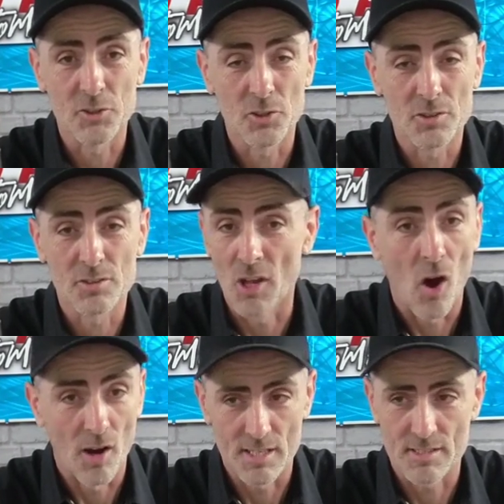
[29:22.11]
it just
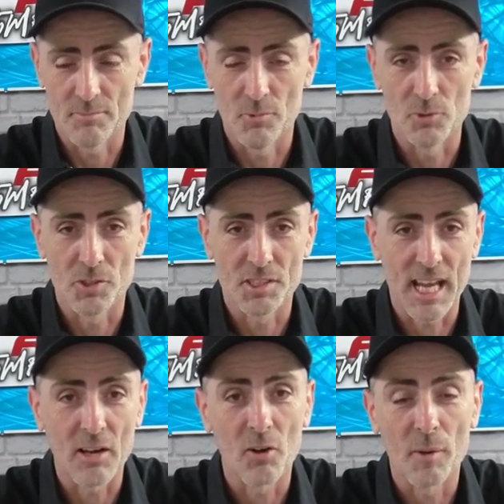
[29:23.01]
dies and we'll just
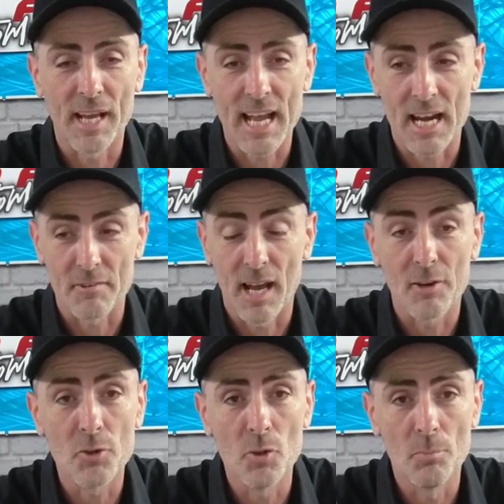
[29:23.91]
see how long we get out of it.
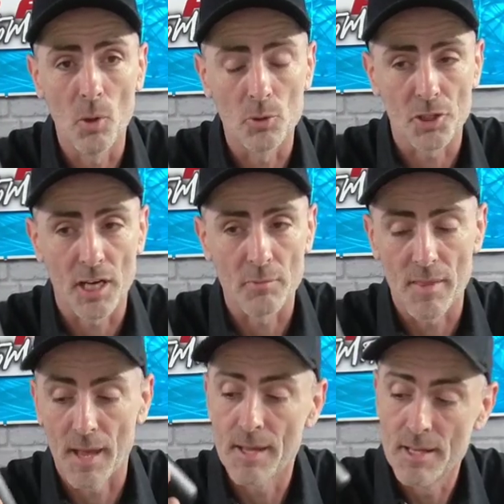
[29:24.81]
I'll do a portrait
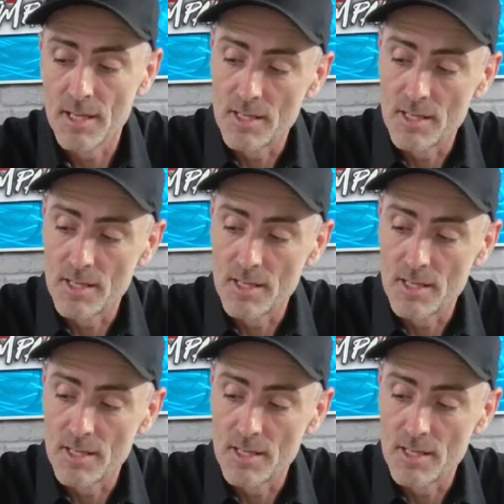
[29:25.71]
with it.